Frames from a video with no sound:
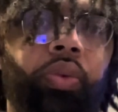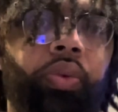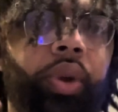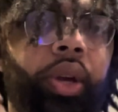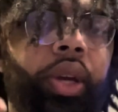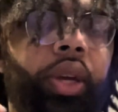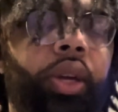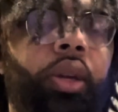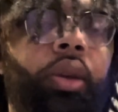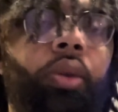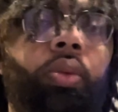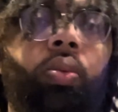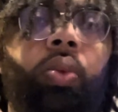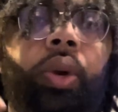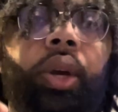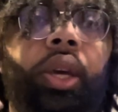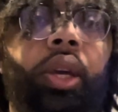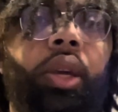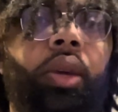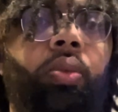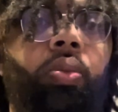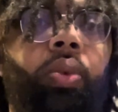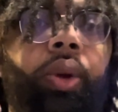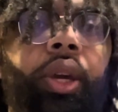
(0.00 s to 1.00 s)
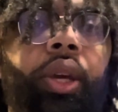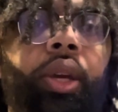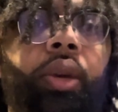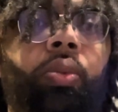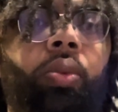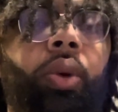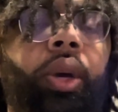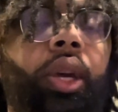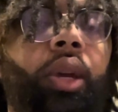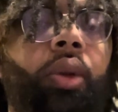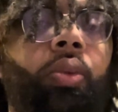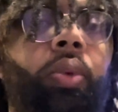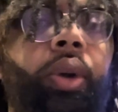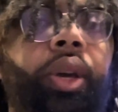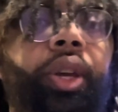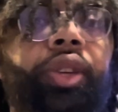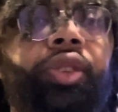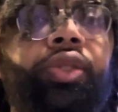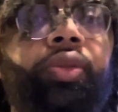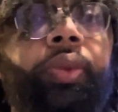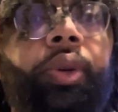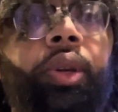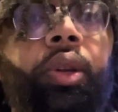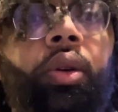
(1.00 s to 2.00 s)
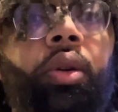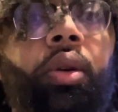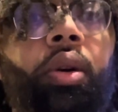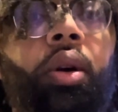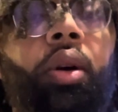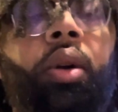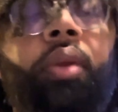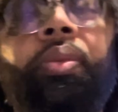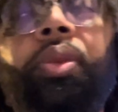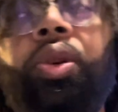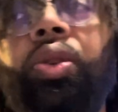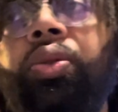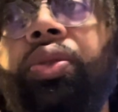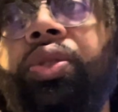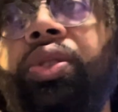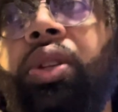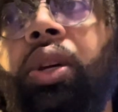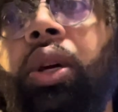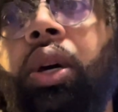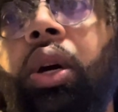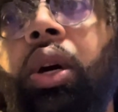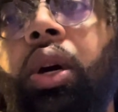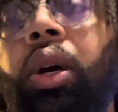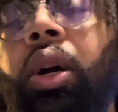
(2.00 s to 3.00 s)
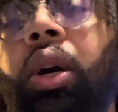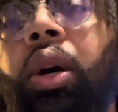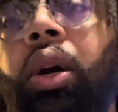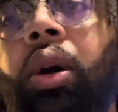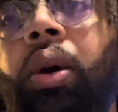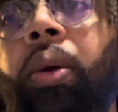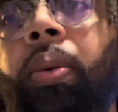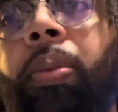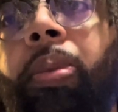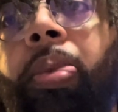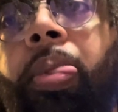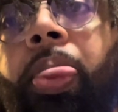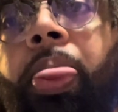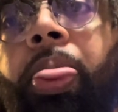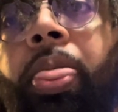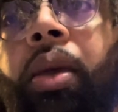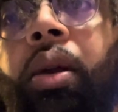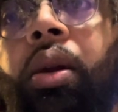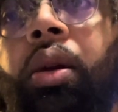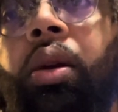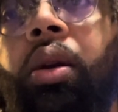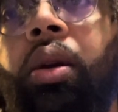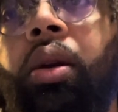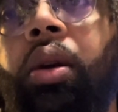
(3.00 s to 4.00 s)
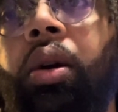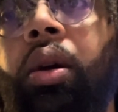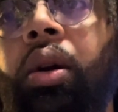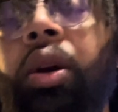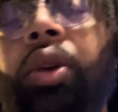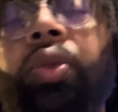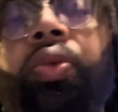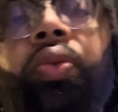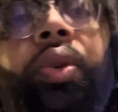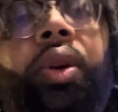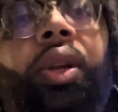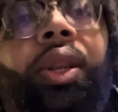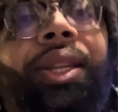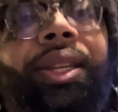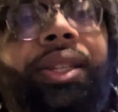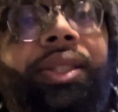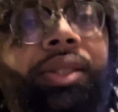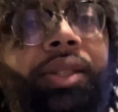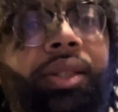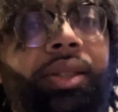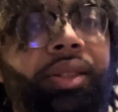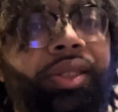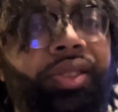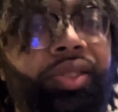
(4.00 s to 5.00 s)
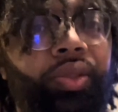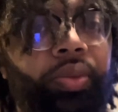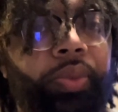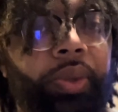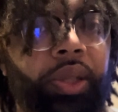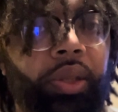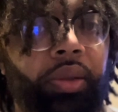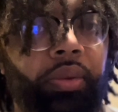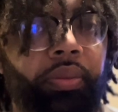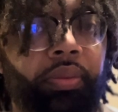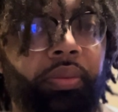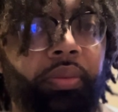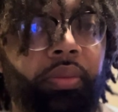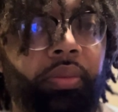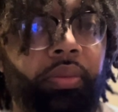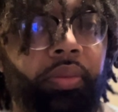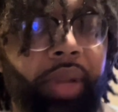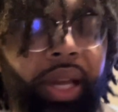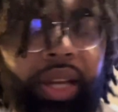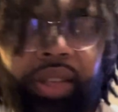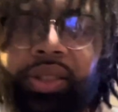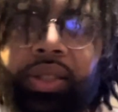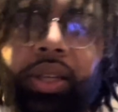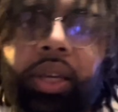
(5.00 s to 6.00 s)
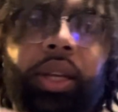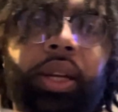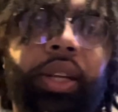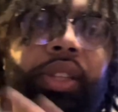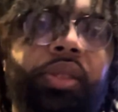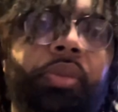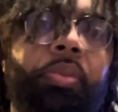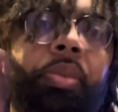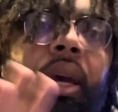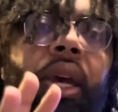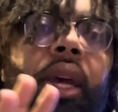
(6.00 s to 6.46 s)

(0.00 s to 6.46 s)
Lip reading: I do have a clone of it, but that clone, I don't want to compare a clone to a clone. So